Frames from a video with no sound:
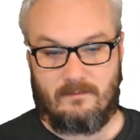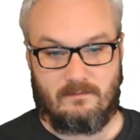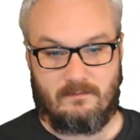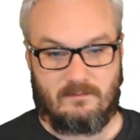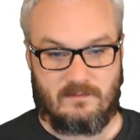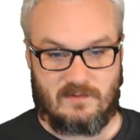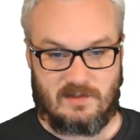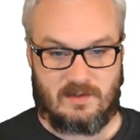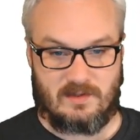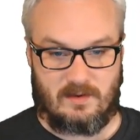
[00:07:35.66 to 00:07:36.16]

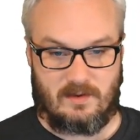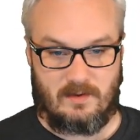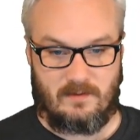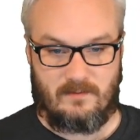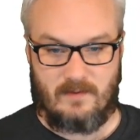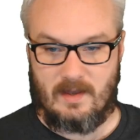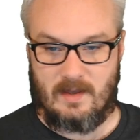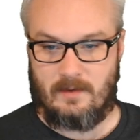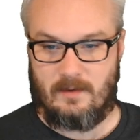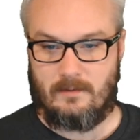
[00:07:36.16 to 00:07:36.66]
Just good
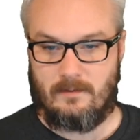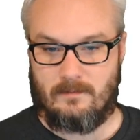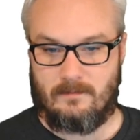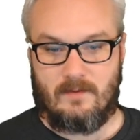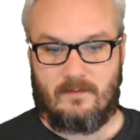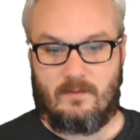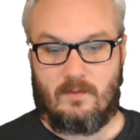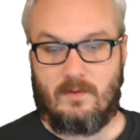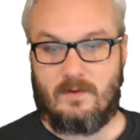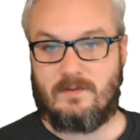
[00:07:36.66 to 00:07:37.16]
value.
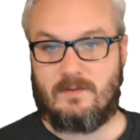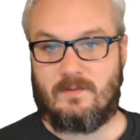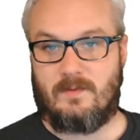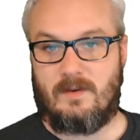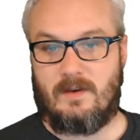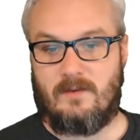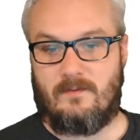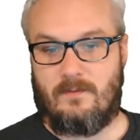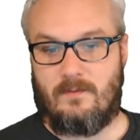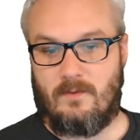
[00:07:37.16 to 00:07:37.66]
Of course,
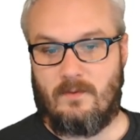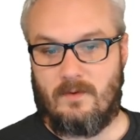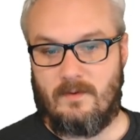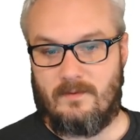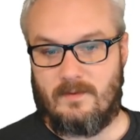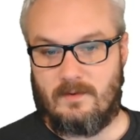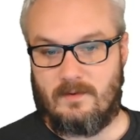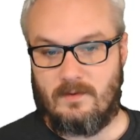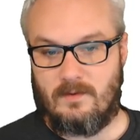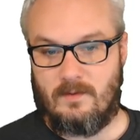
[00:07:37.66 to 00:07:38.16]
we have 4
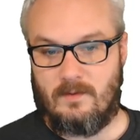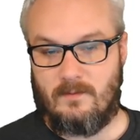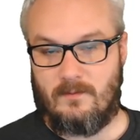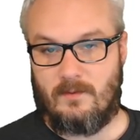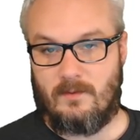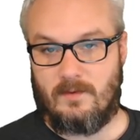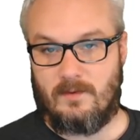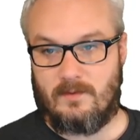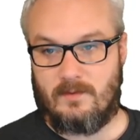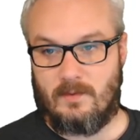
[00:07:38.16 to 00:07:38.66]
of the Doom
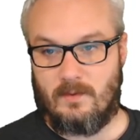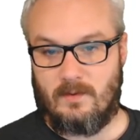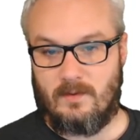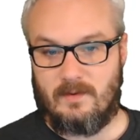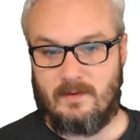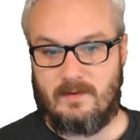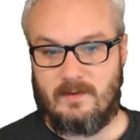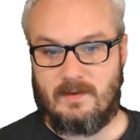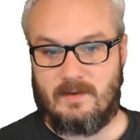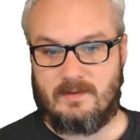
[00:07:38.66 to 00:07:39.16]

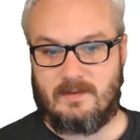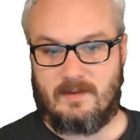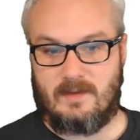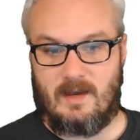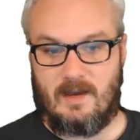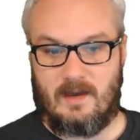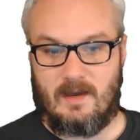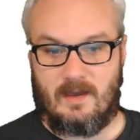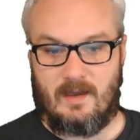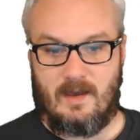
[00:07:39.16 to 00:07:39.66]
Foretold in this
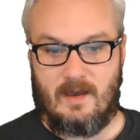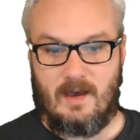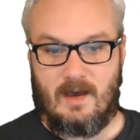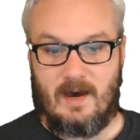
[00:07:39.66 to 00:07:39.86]
deck.